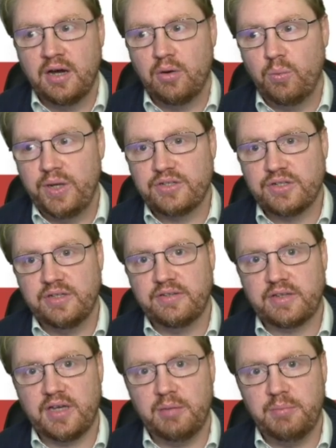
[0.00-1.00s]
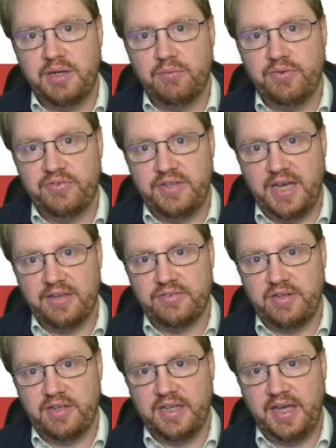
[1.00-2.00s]
which is coming with the
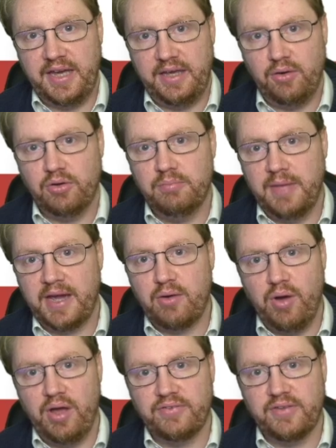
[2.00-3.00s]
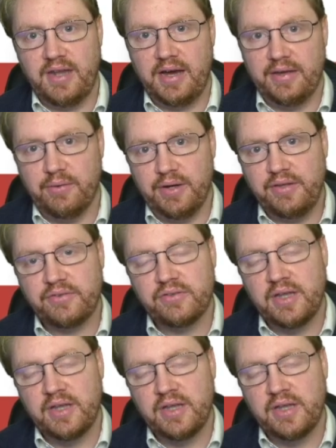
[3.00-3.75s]
SDK on macOS and iOS.